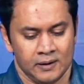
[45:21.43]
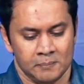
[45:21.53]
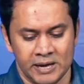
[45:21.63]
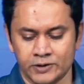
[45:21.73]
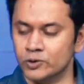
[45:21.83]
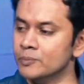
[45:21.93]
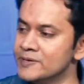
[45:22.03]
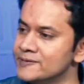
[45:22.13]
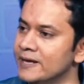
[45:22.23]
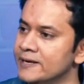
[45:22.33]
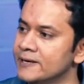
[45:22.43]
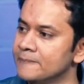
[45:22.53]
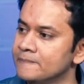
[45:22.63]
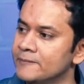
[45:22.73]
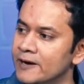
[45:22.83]
Make no mistake
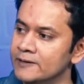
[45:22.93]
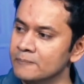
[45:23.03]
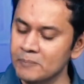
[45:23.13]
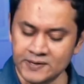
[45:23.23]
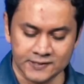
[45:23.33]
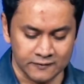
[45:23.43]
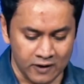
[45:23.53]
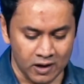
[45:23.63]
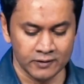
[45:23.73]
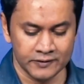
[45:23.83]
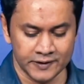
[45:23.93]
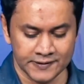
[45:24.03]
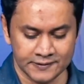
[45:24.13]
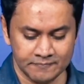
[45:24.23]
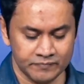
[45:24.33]
that in the midst of all of
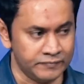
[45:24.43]
this,